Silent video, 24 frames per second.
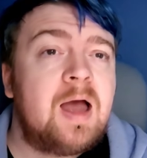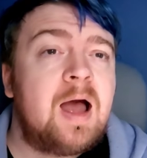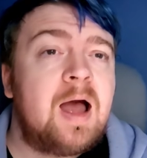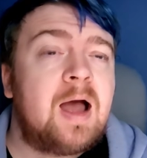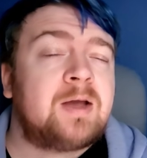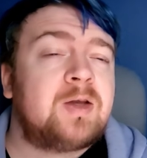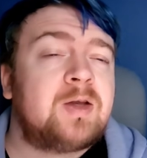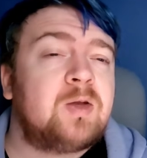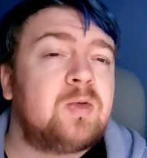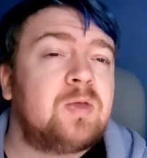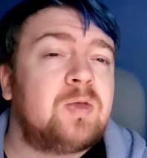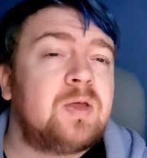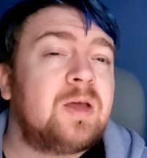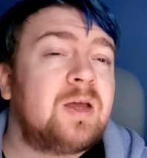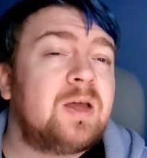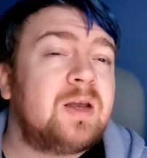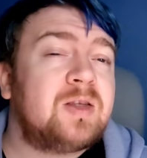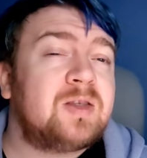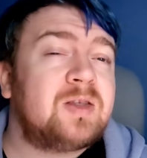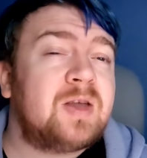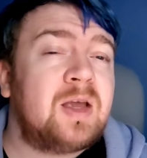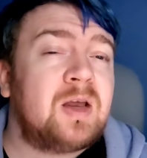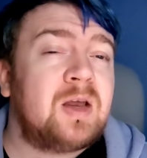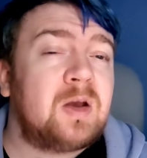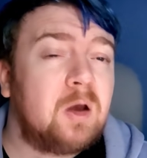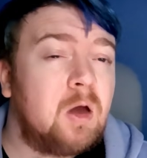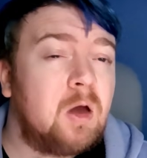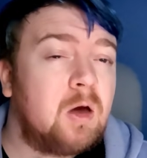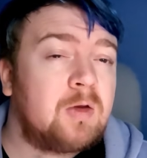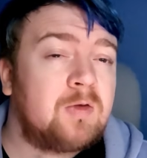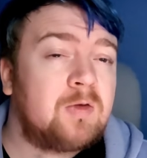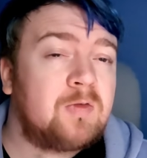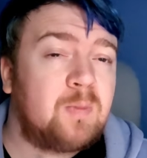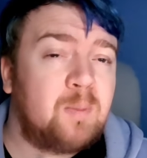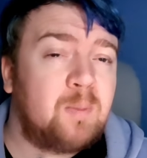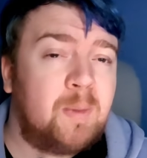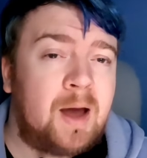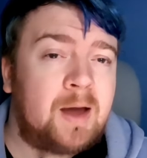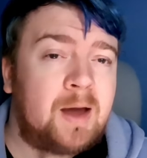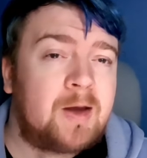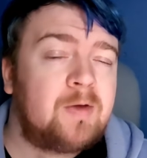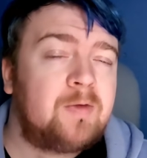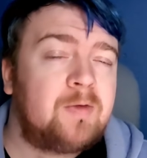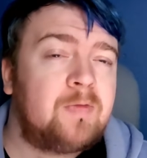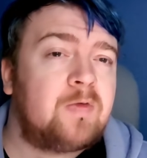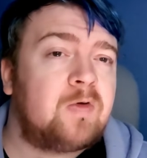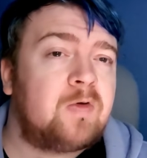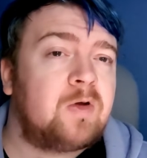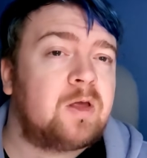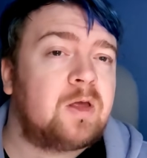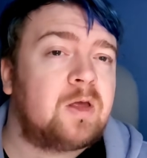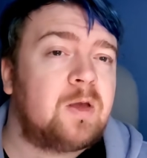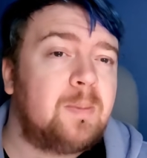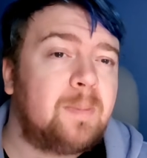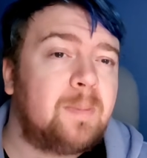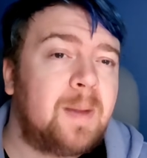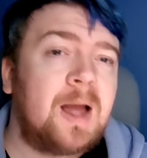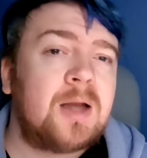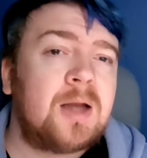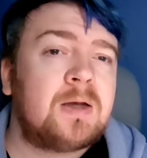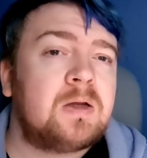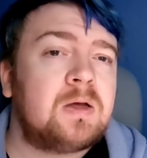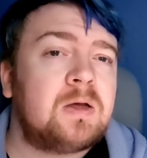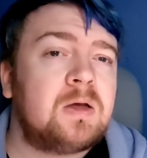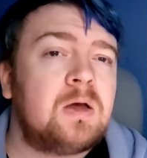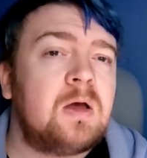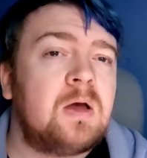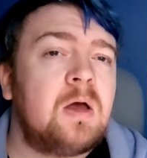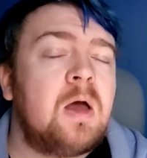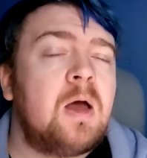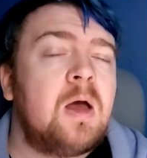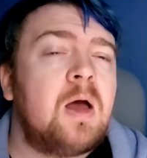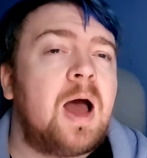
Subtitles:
I do think it is a lot of mana for a commander.